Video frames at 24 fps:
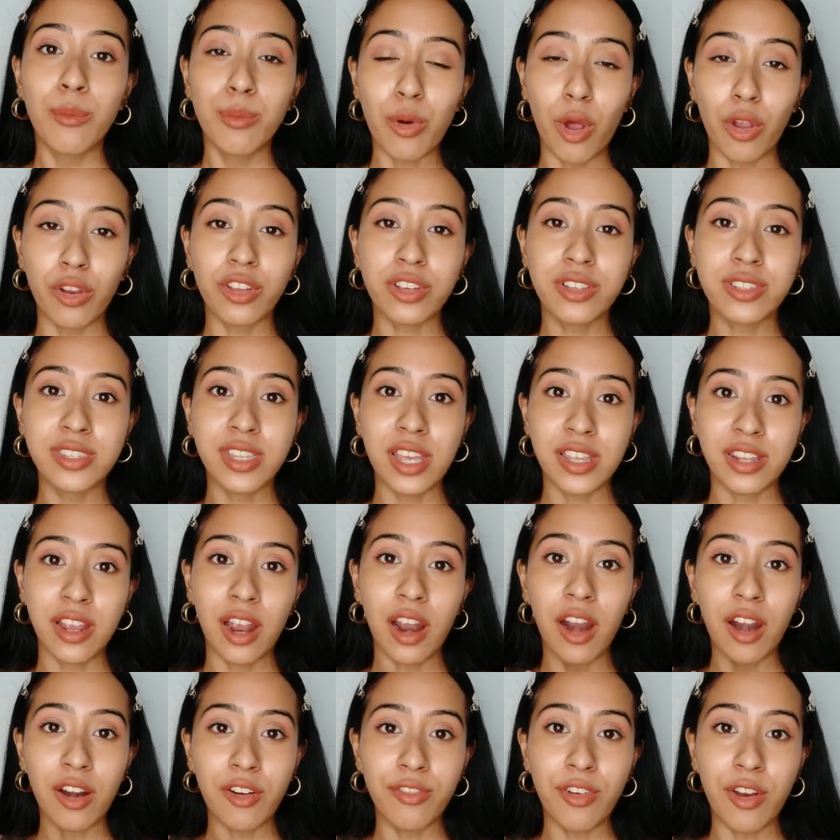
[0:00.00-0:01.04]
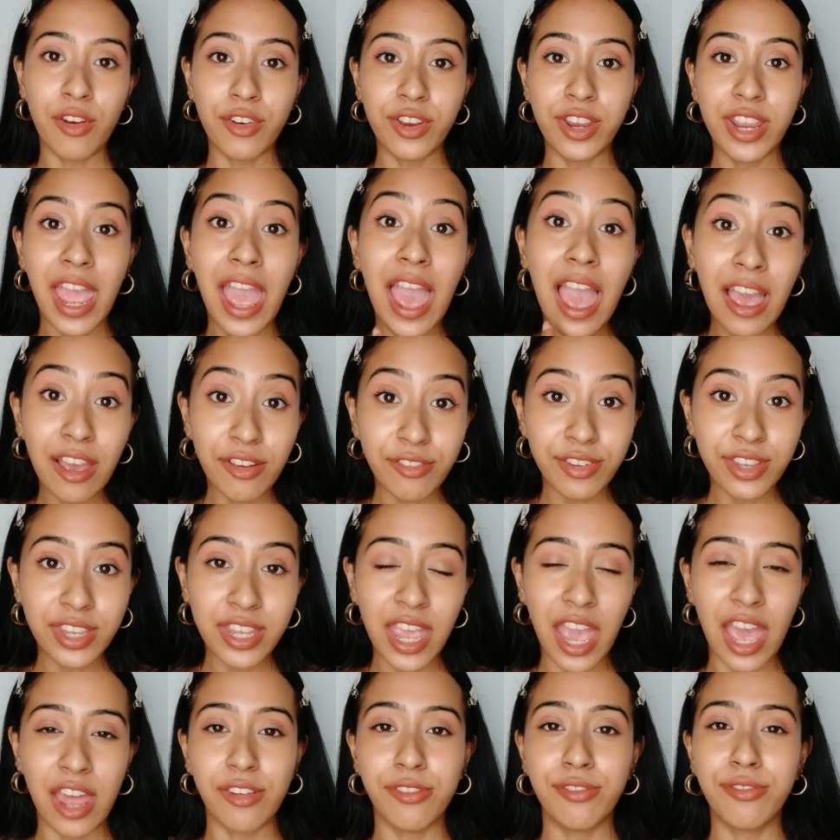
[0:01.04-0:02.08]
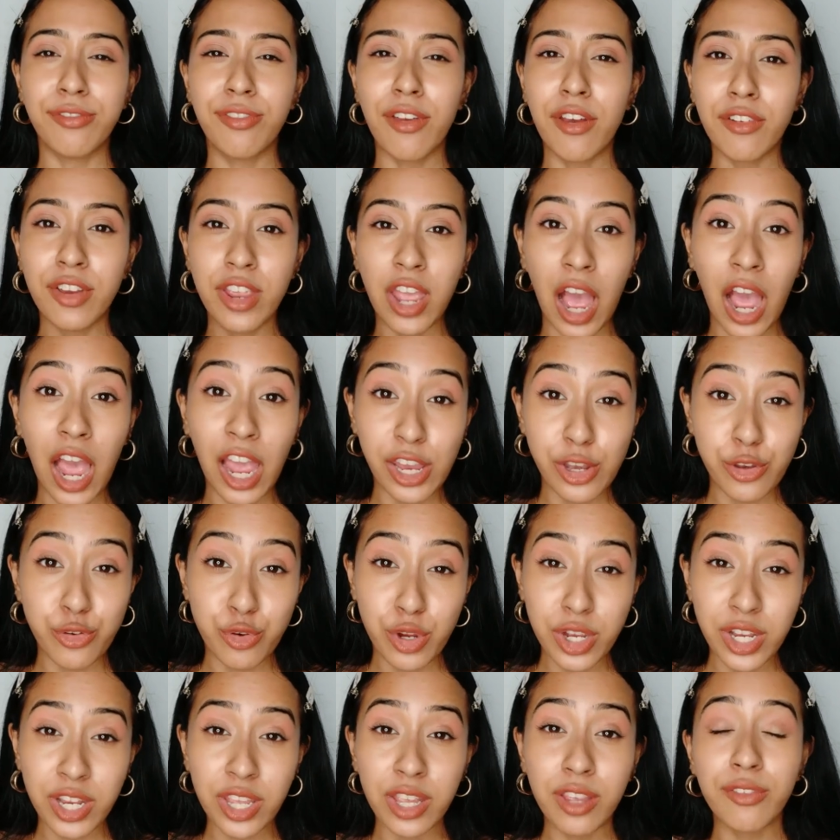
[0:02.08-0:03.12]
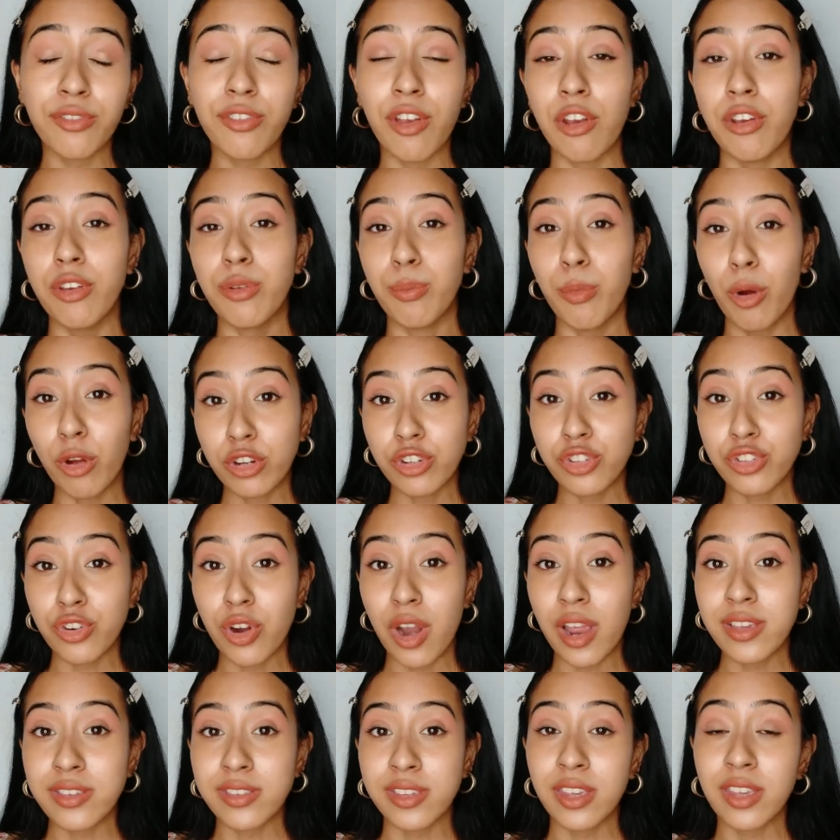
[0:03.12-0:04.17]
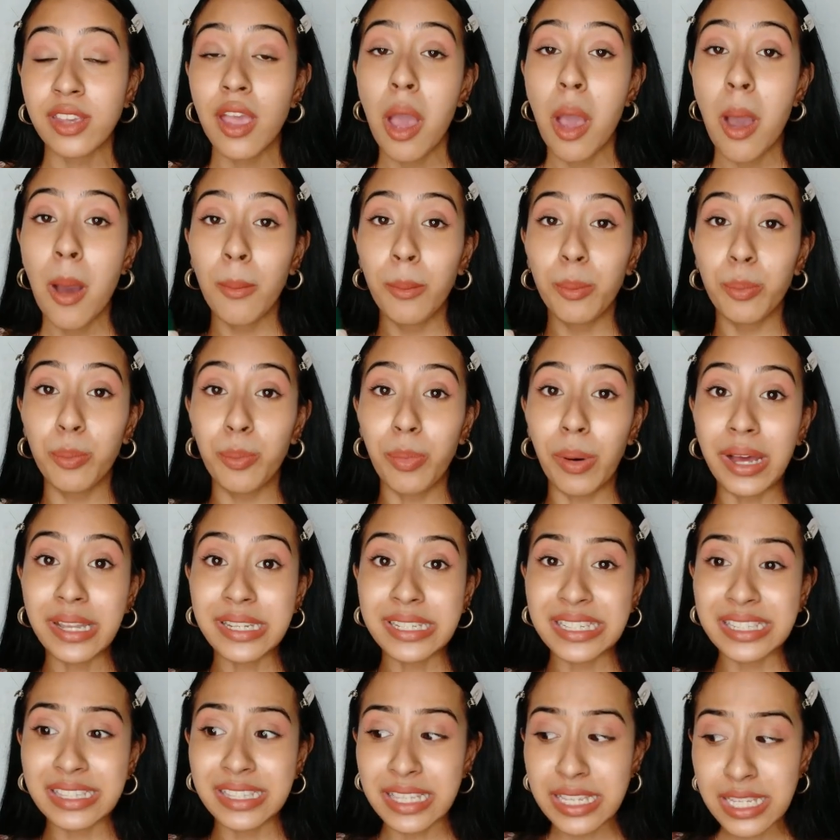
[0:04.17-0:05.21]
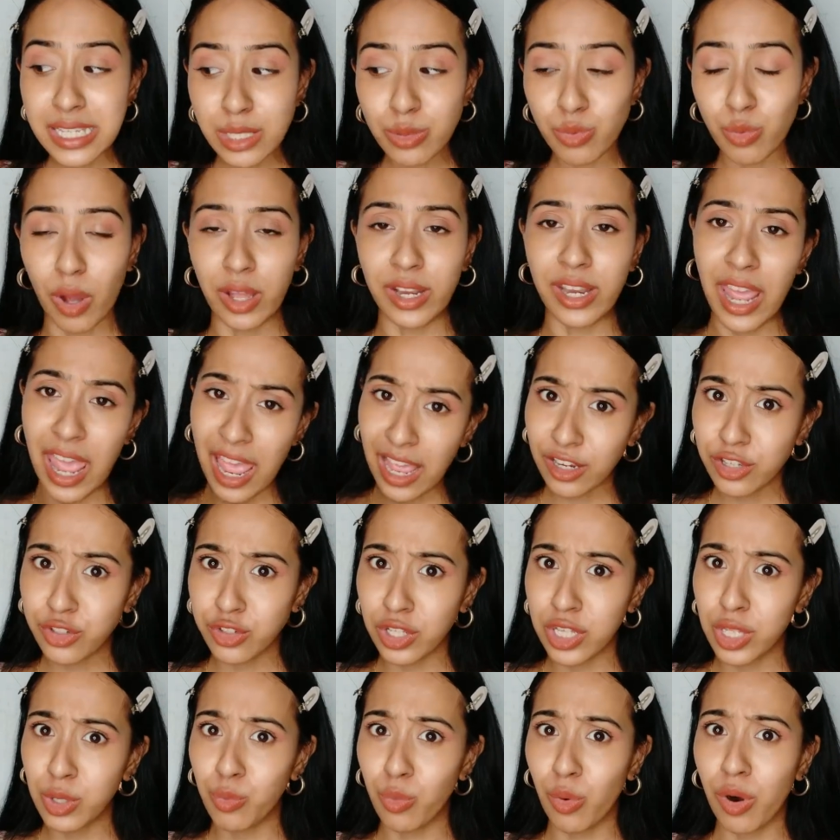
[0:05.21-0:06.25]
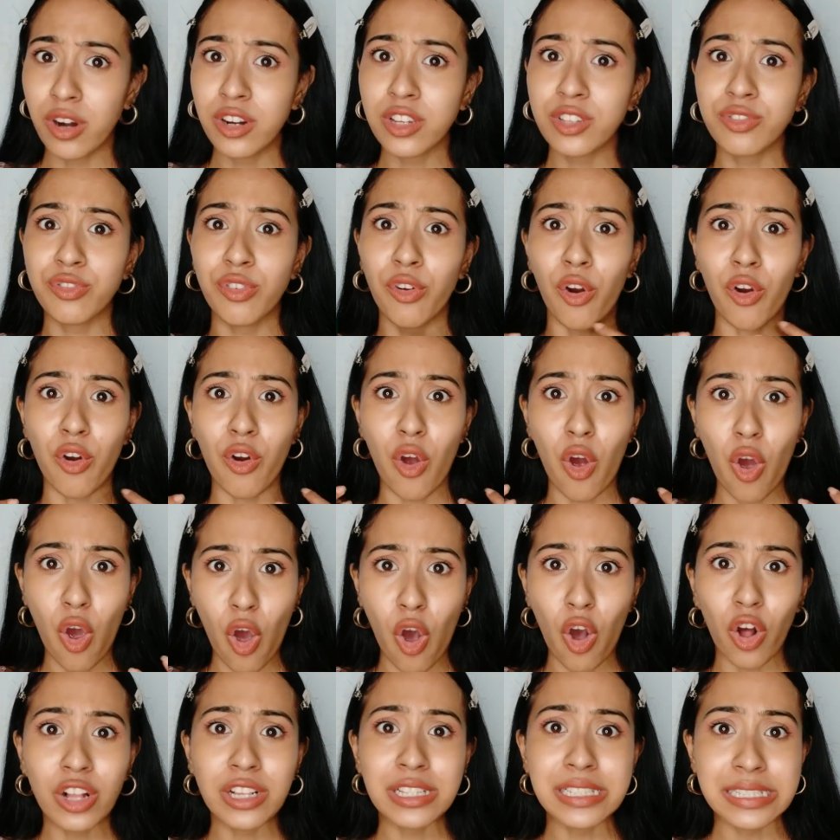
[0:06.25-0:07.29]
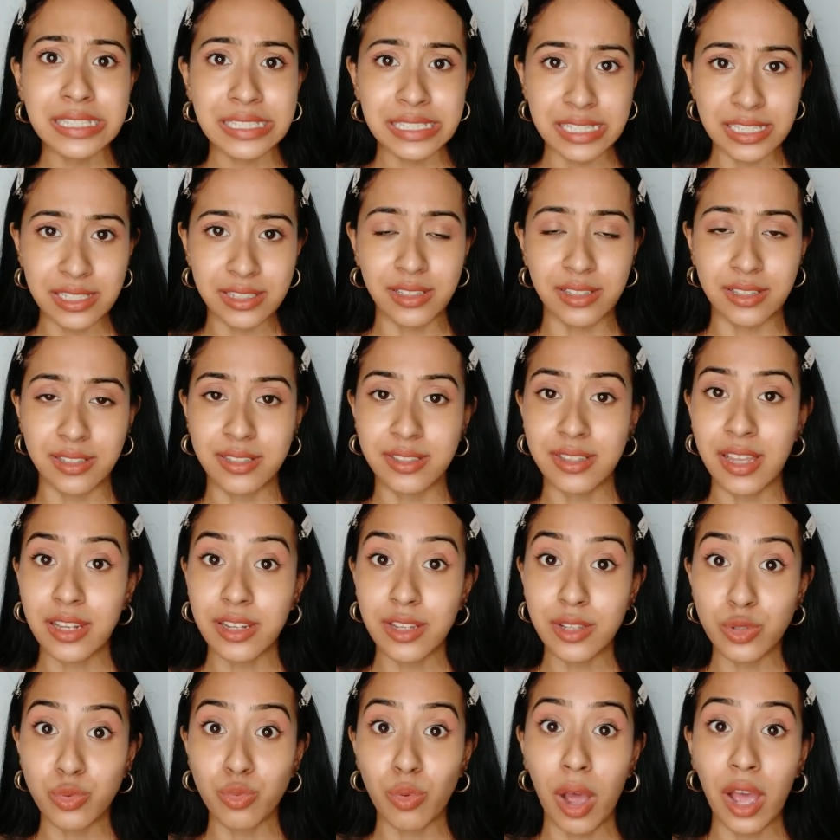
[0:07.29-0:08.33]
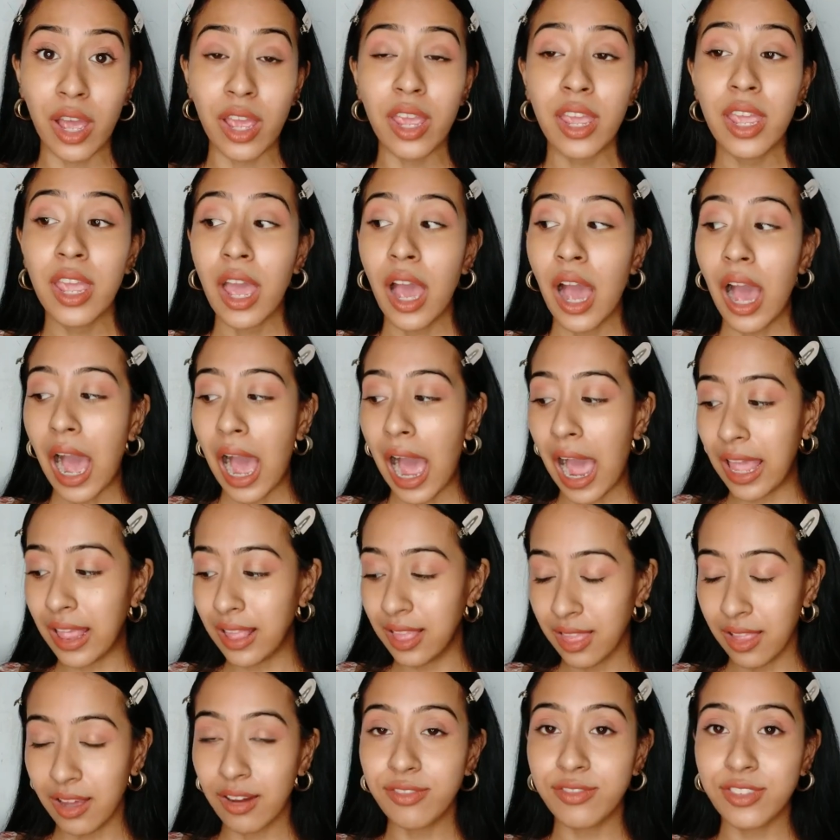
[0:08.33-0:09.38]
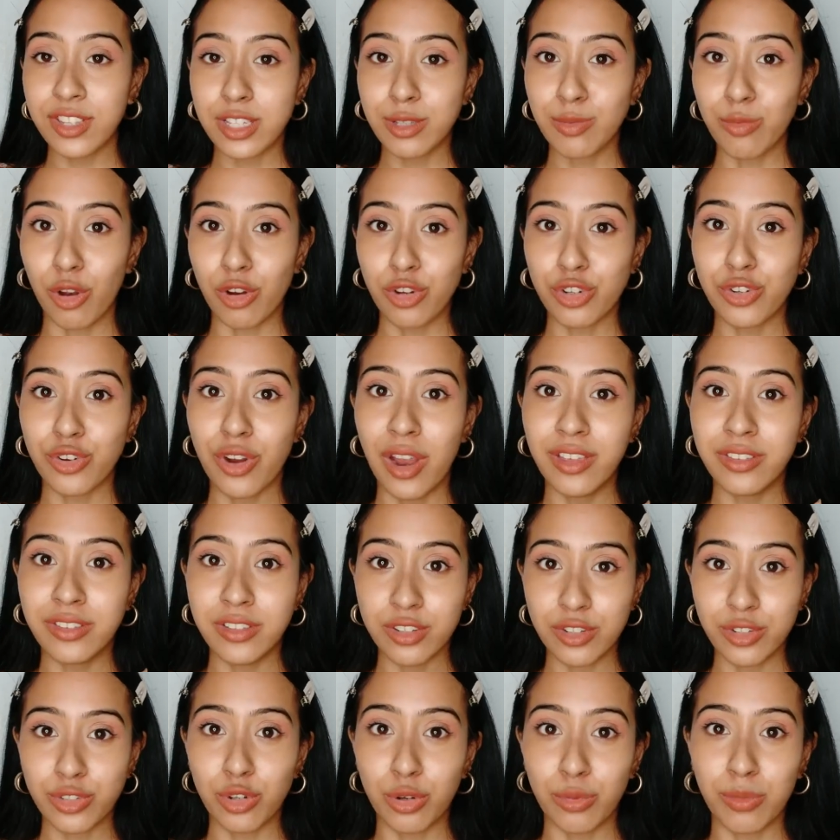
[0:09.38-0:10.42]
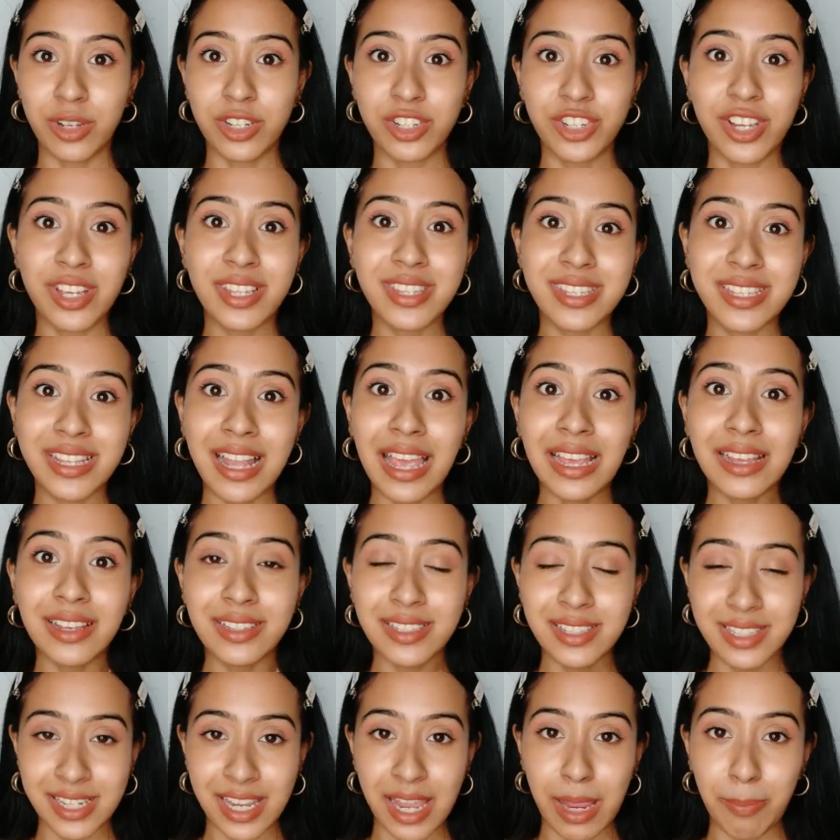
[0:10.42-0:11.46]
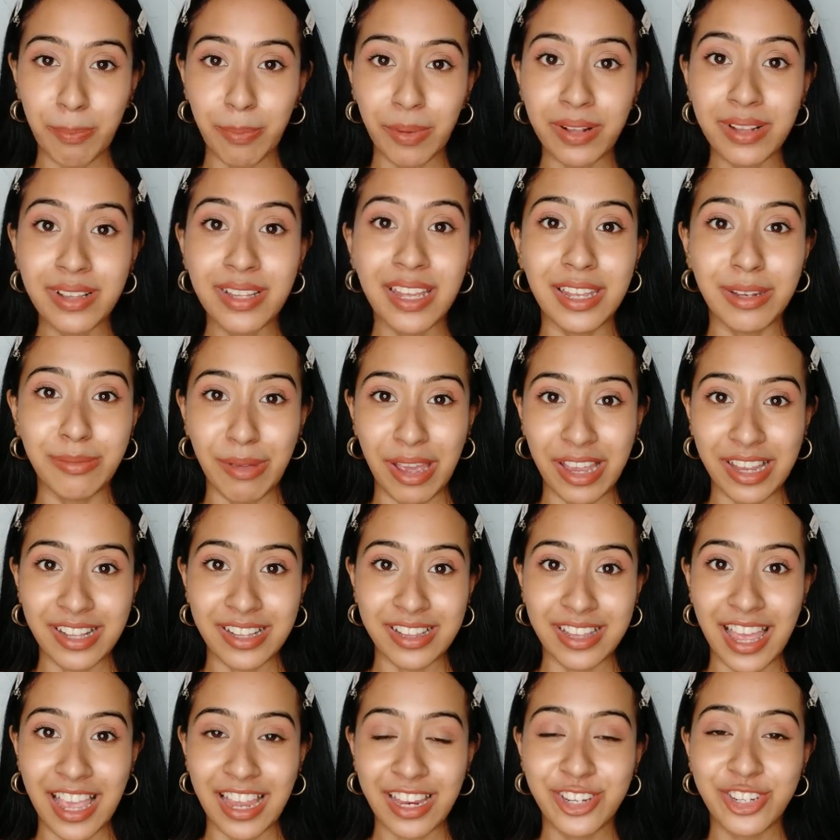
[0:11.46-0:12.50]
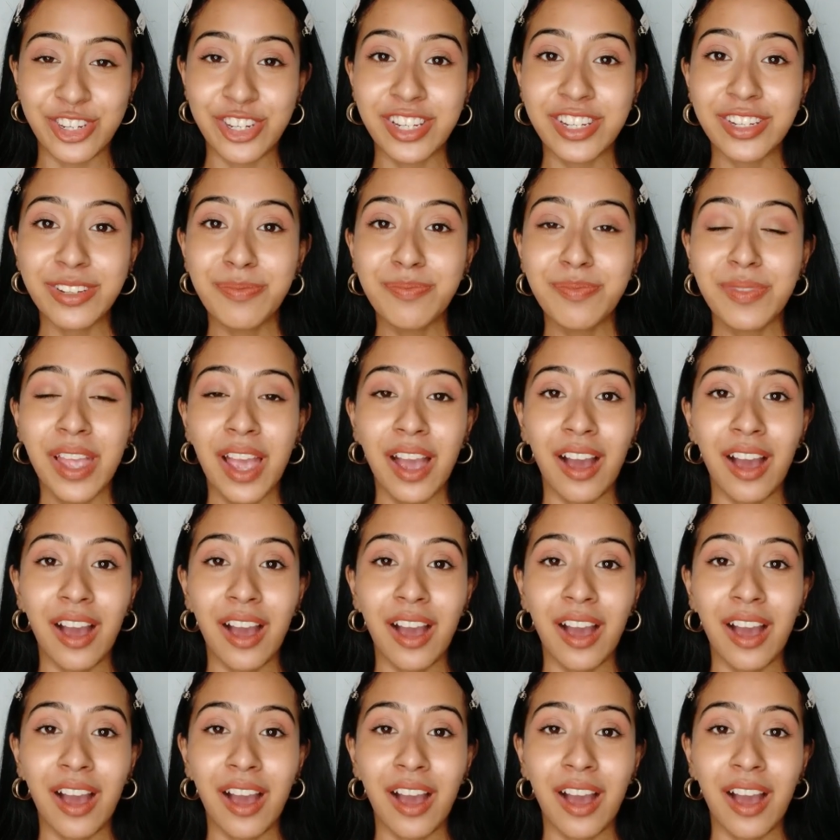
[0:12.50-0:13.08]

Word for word: products that are very heavy and very hydrating, very moisturizing. But this one actually works for all seasons. That is why I love this moisturizer so much. It's like a staple in my collection,